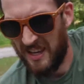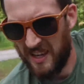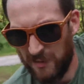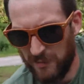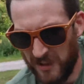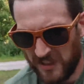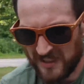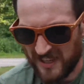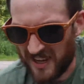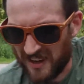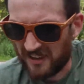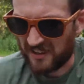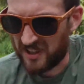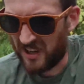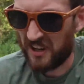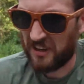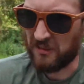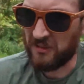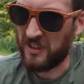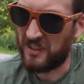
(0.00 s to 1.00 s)
I must add a
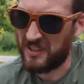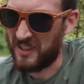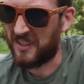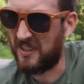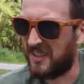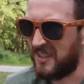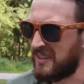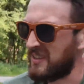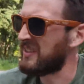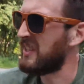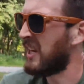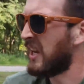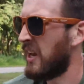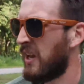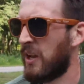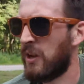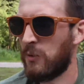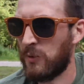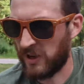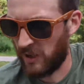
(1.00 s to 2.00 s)
ton of resistance
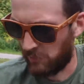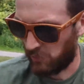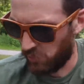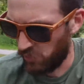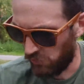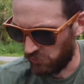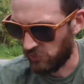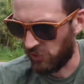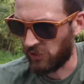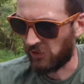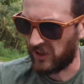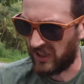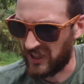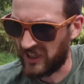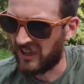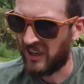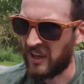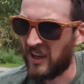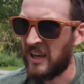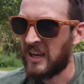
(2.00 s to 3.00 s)
when I pull
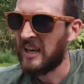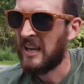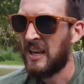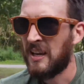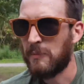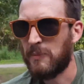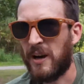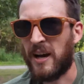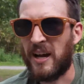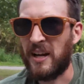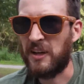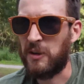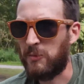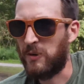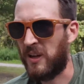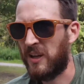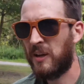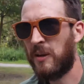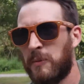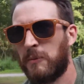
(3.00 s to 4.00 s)
Rory behind
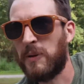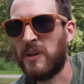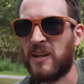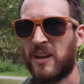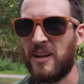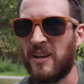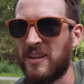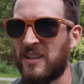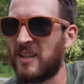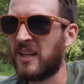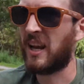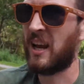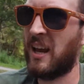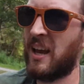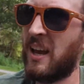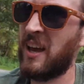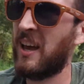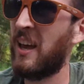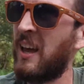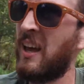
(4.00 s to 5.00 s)
me because
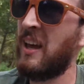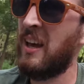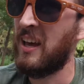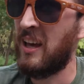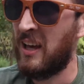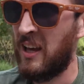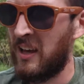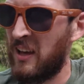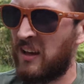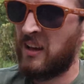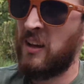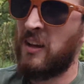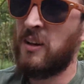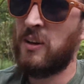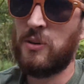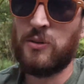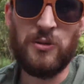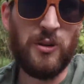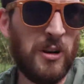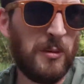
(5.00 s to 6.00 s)

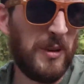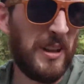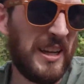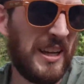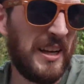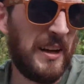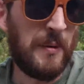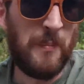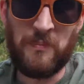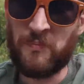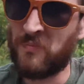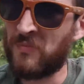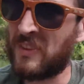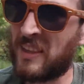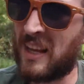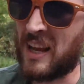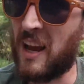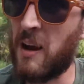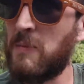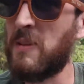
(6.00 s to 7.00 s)
normally
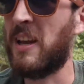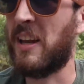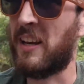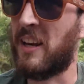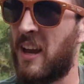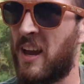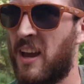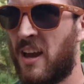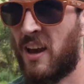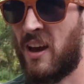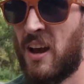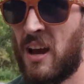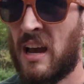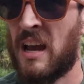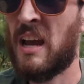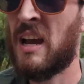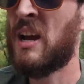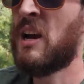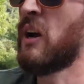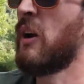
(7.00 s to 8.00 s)
I'm like
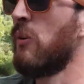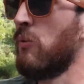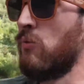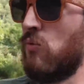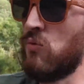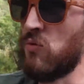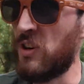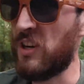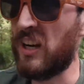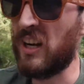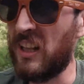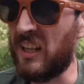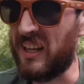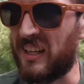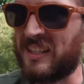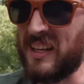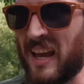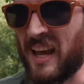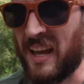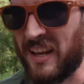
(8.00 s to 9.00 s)
really
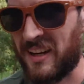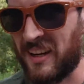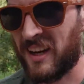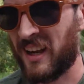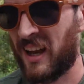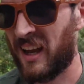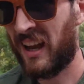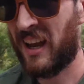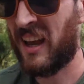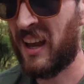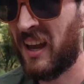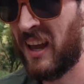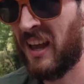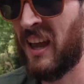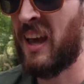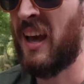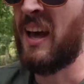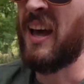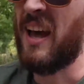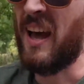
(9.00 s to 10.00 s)

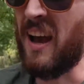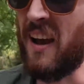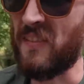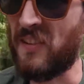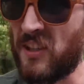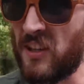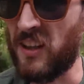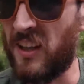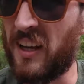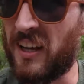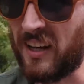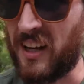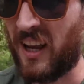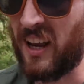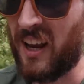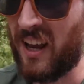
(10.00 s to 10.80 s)
dead after like